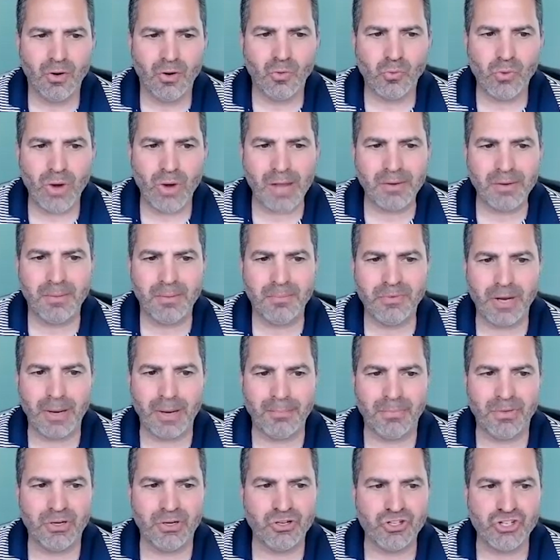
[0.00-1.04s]
Random
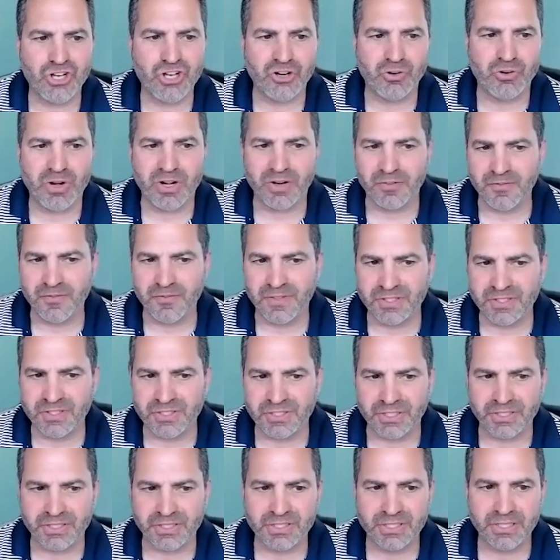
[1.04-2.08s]
number generator
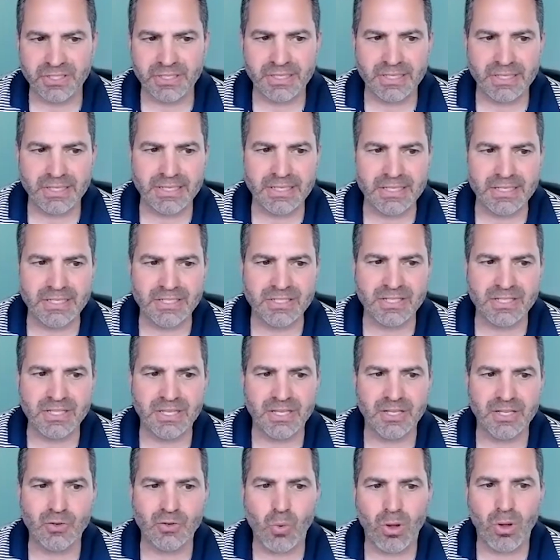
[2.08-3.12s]
physics. Is
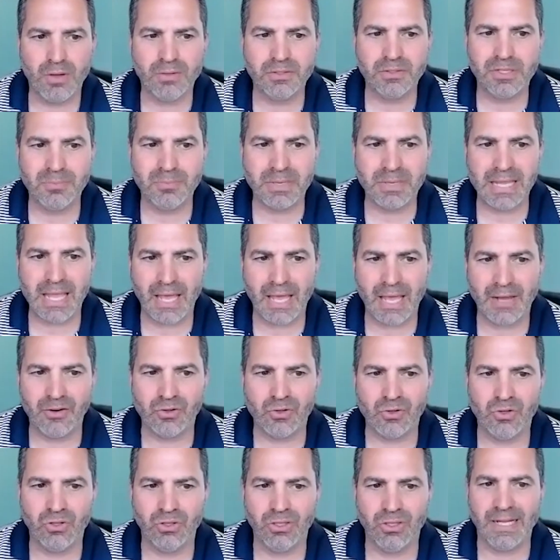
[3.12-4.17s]
the quantum
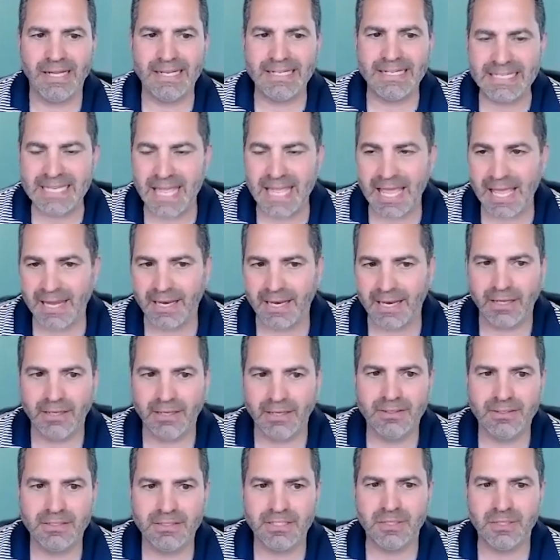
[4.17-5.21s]
mechanical antenna
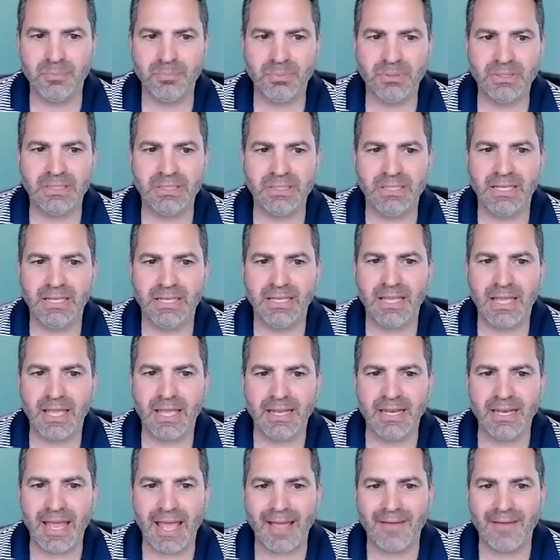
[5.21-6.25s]
typically
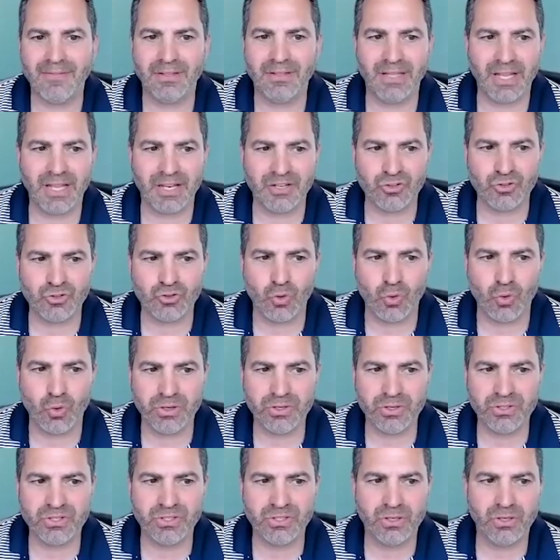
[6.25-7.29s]
an avalanche
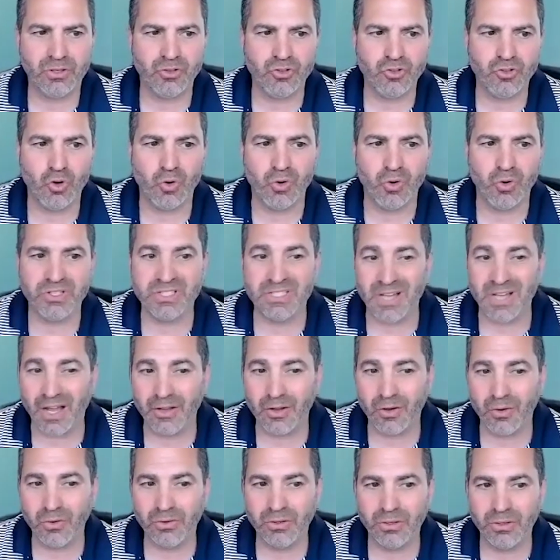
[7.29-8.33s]
source noise
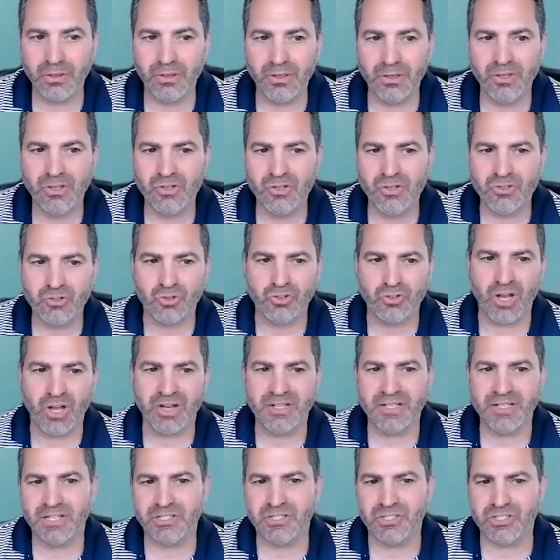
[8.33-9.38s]
diode? So not
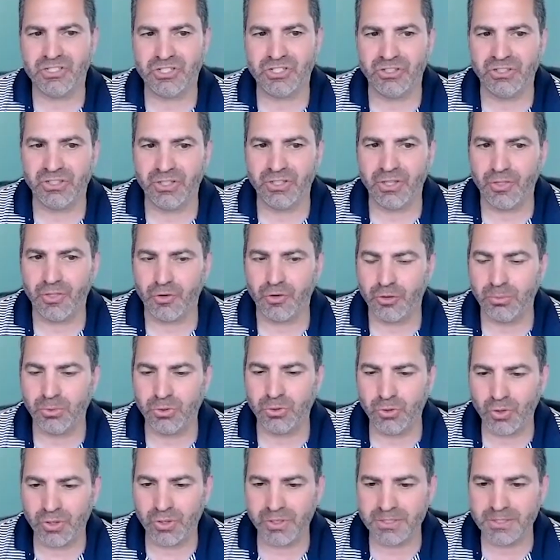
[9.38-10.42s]
necessarily thermal
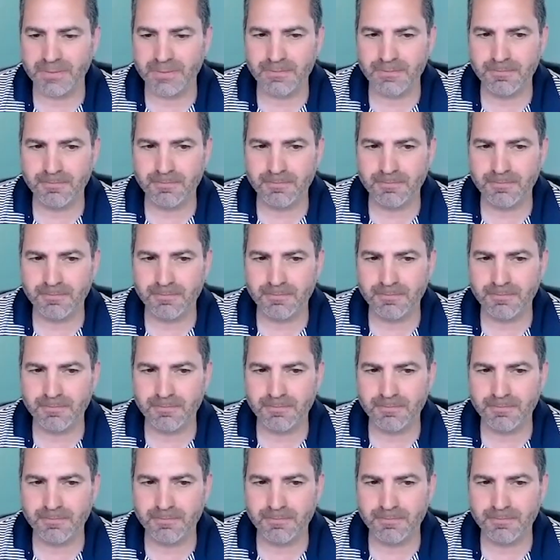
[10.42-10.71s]
noise?